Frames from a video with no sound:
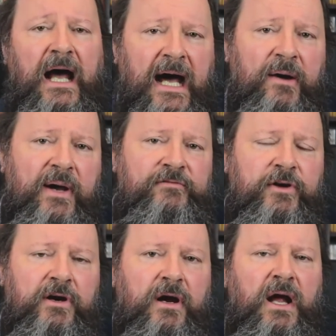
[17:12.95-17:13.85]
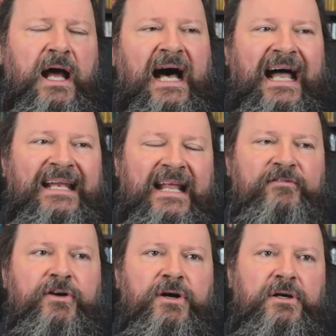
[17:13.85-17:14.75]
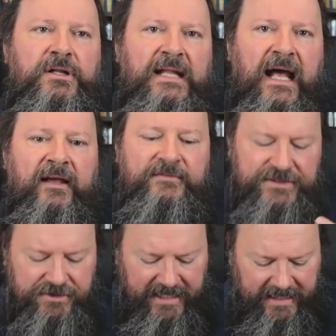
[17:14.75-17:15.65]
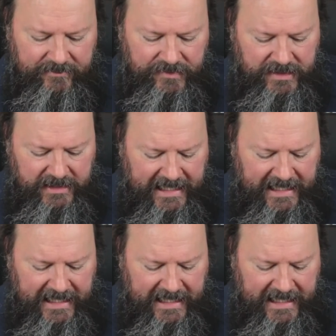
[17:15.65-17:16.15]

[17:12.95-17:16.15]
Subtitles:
However, I never live streamed